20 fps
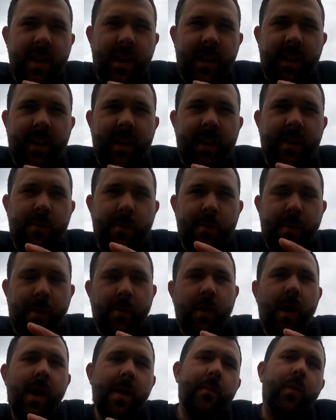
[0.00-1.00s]
I think it would be
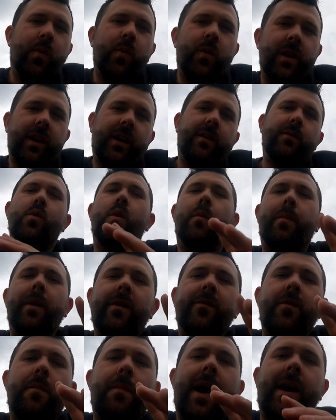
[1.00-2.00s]
quite important to give you a
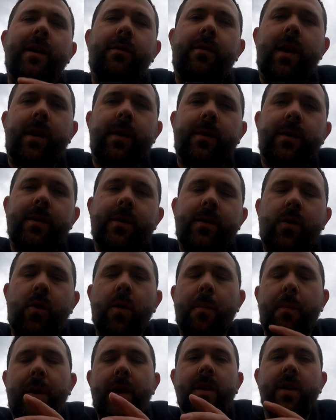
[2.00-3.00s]
bit of a background
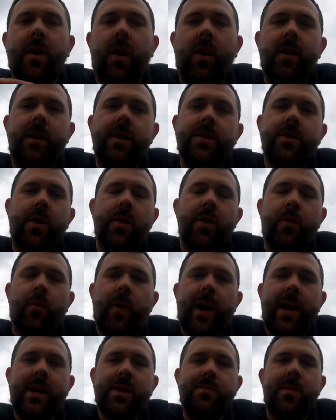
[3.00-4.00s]
or a bit of knowledge on the
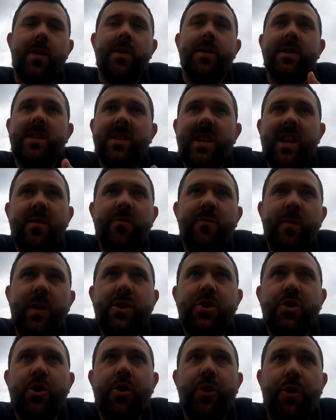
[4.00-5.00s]
wax moth, instead of
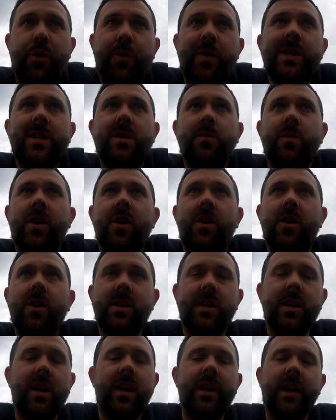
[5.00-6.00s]
me showing you this is what it
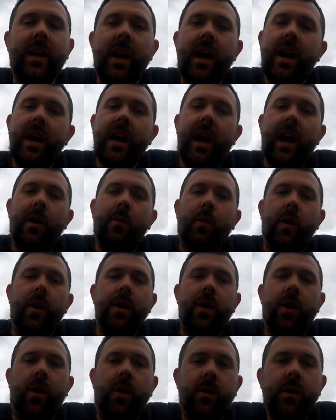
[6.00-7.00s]
looks like and
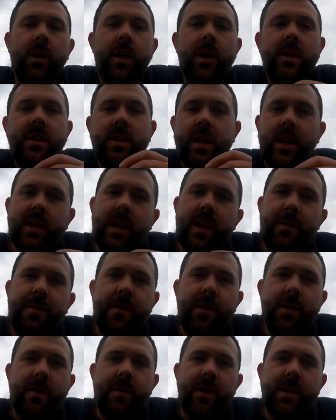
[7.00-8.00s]
whatnot. So let's get
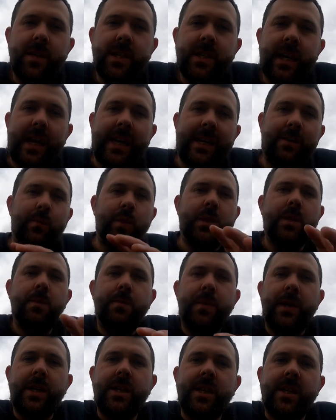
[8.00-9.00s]
further understanding with
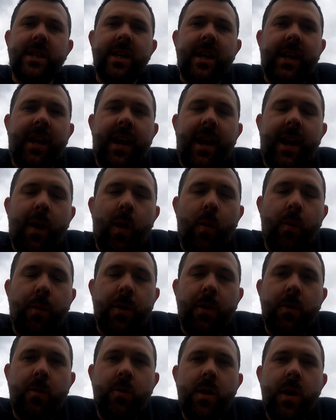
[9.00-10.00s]
some pictures that are going to help
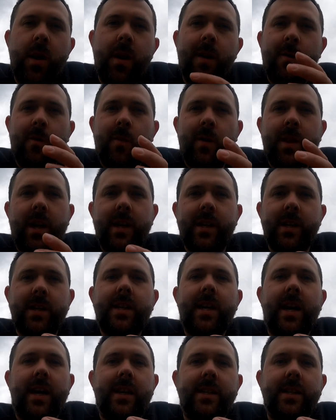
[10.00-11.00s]
you with
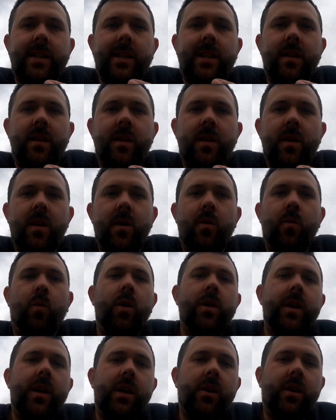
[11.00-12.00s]
understanding
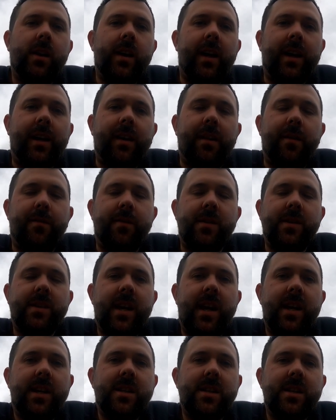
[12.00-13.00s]
what they look like at different
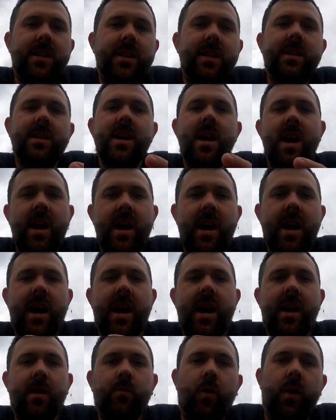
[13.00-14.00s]
stages
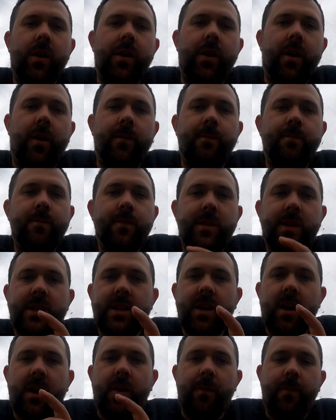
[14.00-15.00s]
and whatnot.
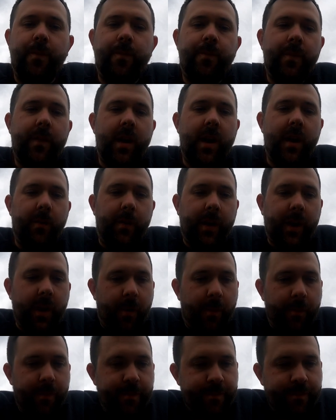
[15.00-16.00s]
So here we
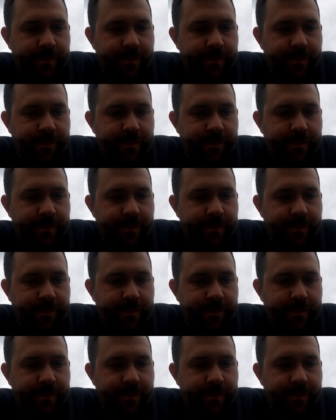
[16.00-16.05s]
go.